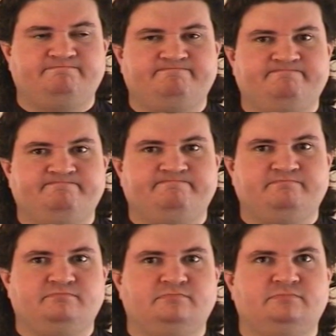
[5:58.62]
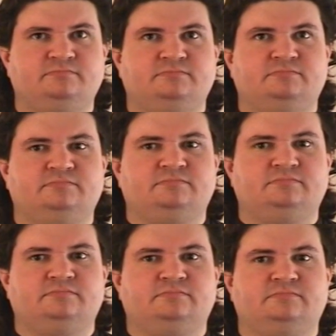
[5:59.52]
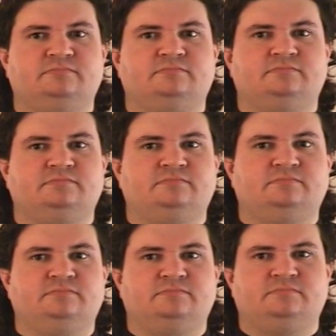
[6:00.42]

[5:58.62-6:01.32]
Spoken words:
[no speech]